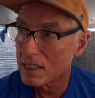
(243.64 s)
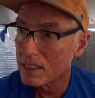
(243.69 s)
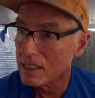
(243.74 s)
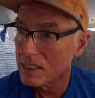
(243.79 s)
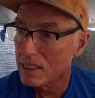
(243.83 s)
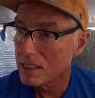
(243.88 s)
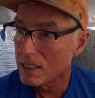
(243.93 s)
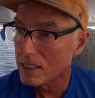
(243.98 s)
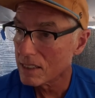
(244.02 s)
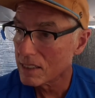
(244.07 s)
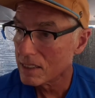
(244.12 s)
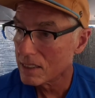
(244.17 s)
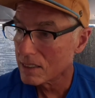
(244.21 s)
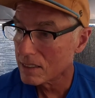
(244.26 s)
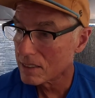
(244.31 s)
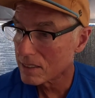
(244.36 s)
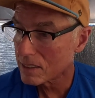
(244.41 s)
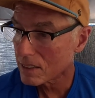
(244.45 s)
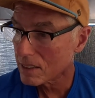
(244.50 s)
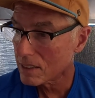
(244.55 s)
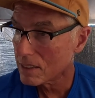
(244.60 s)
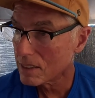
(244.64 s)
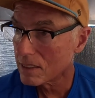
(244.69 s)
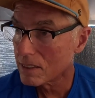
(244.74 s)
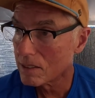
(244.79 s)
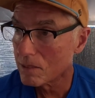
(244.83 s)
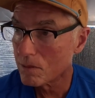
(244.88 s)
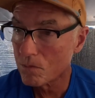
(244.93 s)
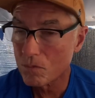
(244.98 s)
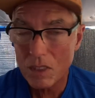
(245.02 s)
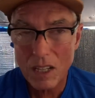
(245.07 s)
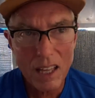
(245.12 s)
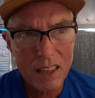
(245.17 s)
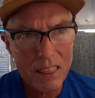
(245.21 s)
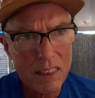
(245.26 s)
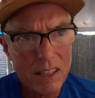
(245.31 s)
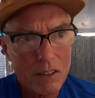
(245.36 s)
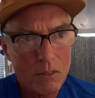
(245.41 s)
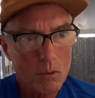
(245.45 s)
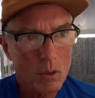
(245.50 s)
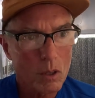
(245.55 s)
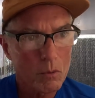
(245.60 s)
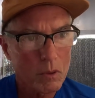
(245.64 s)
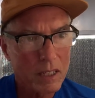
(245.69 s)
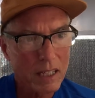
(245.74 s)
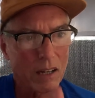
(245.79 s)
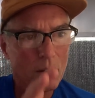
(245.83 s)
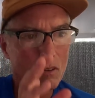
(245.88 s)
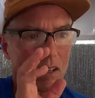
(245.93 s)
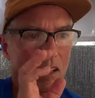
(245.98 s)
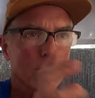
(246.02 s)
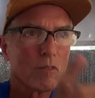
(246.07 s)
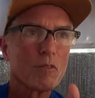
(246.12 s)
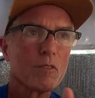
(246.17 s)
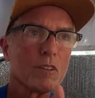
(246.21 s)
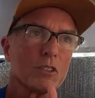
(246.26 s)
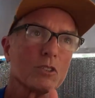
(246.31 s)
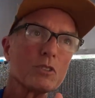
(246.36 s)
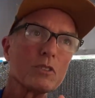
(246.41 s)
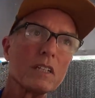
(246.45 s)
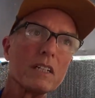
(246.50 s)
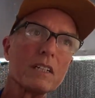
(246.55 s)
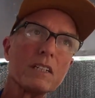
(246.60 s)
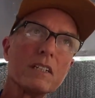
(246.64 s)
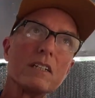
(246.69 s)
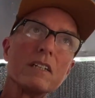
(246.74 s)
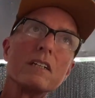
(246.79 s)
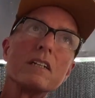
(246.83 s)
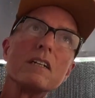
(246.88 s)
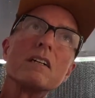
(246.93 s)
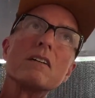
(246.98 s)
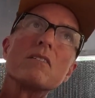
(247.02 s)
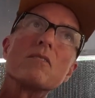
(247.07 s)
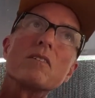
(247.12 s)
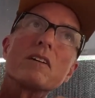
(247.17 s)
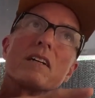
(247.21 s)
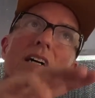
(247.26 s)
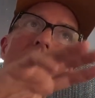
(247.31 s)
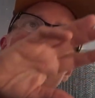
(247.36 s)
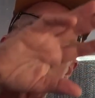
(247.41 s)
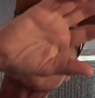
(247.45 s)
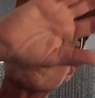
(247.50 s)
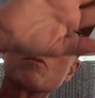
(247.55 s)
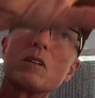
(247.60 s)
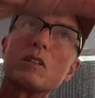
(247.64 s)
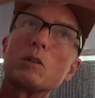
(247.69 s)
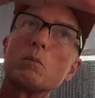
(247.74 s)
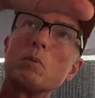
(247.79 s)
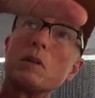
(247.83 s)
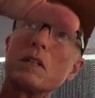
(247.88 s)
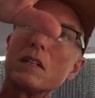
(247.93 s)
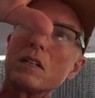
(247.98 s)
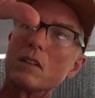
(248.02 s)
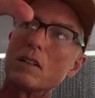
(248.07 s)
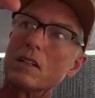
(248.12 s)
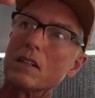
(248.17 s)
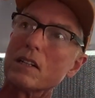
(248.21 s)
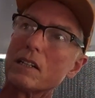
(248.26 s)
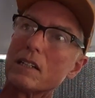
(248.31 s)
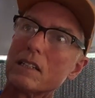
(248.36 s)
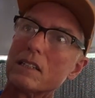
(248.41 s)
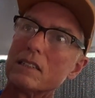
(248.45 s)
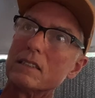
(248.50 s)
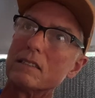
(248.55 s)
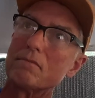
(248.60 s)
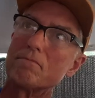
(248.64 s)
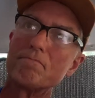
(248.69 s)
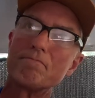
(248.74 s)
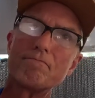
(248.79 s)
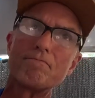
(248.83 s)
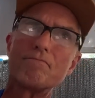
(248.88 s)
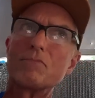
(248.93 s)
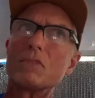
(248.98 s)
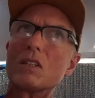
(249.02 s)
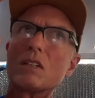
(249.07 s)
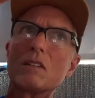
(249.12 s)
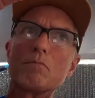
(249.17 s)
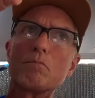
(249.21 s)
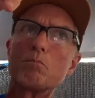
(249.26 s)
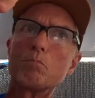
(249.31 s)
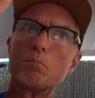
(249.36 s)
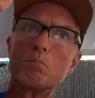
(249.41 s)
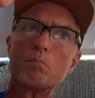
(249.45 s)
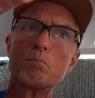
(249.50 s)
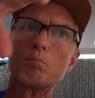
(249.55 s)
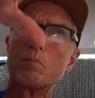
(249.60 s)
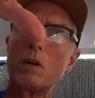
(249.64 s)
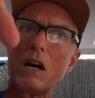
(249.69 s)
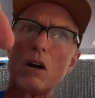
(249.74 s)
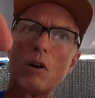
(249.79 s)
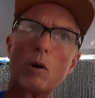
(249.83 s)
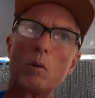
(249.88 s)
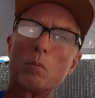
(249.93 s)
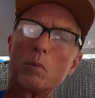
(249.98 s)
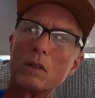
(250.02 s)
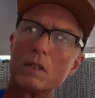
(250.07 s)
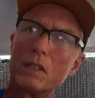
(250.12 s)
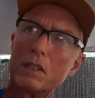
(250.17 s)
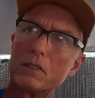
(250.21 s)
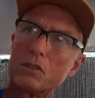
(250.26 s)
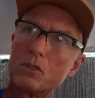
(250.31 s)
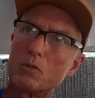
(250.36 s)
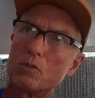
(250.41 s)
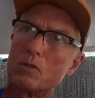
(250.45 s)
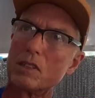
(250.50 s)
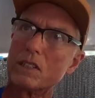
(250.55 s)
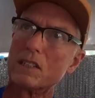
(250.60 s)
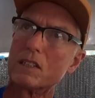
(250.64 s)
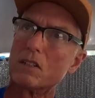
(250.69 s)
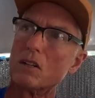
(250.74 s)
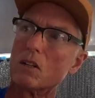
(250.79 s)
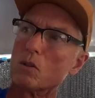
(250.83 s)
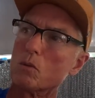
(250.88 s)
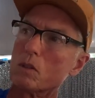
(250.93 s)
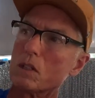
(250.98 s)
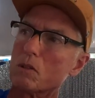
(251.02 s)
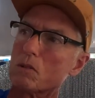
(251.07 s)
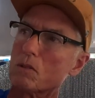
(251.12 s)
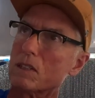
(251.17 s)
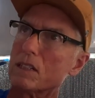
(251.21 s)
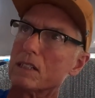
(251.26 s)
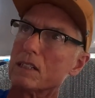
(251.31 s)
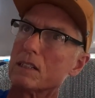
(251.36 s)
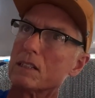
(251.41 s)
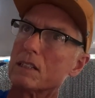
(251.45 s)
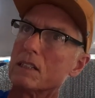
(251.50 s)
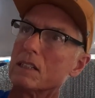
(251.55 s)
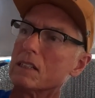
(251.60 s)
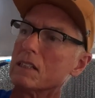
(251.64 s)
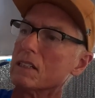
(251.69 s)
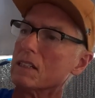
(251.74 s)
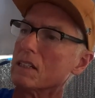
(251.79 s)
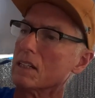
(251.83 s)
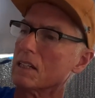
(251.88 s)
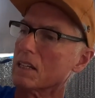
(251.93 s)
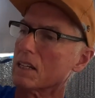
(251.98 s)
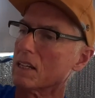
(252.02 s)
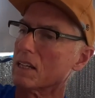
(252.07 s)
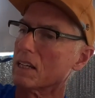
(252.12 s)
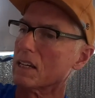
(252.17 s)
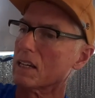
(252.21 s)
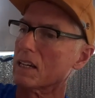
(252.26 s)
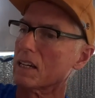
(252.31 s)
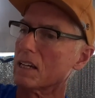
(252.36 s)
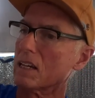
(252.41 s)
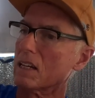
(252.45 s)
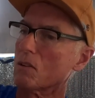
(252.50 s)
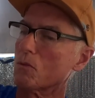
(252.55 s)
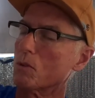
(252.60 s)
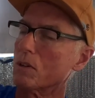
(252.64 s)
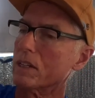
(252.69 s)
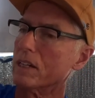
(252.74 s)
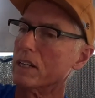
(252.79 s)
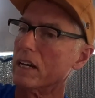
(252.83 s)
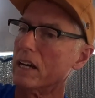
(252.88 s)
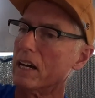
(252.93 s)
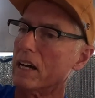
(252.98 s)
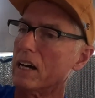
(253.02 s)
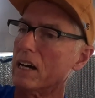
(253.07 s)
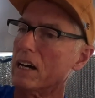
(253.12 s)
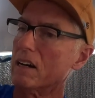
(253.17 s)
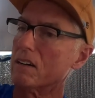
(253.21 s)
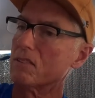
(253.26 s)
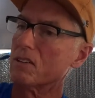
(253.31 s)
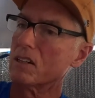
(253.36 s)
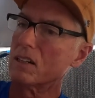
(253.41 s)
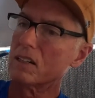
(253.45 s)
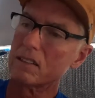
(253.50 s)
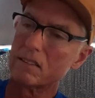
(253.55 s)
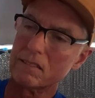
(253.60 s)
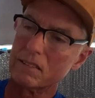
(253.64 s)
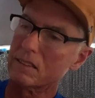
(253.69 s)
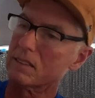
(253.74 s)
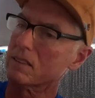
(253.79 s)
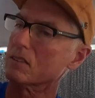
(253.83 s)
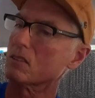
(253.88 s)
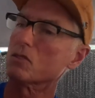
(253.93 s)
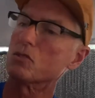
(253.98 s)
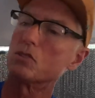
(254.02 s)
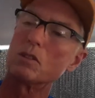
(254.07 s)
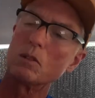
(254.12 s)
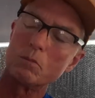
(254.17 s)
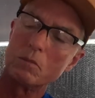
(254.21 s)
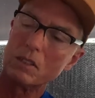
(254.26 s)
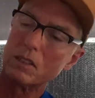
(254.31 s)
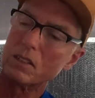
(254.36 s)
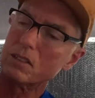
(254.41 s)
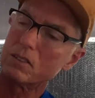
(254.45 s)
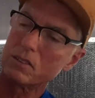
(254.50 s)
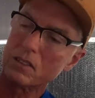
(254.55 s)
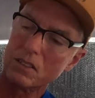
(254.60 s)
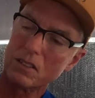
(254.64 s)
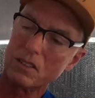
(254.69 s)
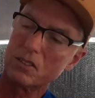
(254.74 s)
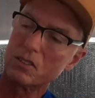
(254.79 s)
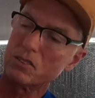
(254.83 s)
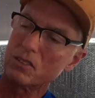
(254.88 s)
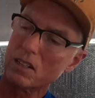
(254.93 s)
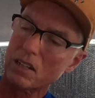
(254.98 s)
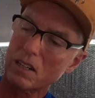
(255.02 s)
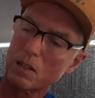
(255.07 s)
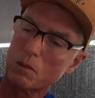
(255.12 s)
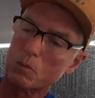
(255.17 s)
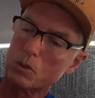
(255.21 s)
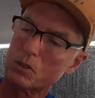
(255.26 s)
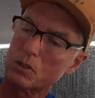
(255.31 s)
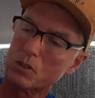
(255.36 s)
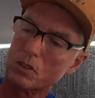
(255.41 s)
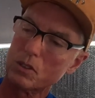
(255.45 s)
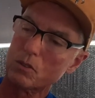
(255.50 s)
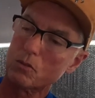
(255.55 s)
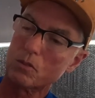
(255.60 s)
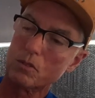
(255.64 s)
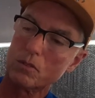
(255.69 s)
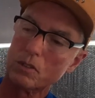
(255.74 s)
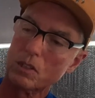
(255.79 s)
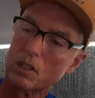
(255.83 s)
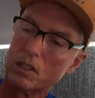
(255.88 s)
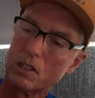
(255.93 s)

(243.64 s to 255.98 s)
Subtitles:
it is, I think what we got a refrigerator, we got some independent lighting and power plugs around, all the way around, and we have, something else on this side, I'm sure,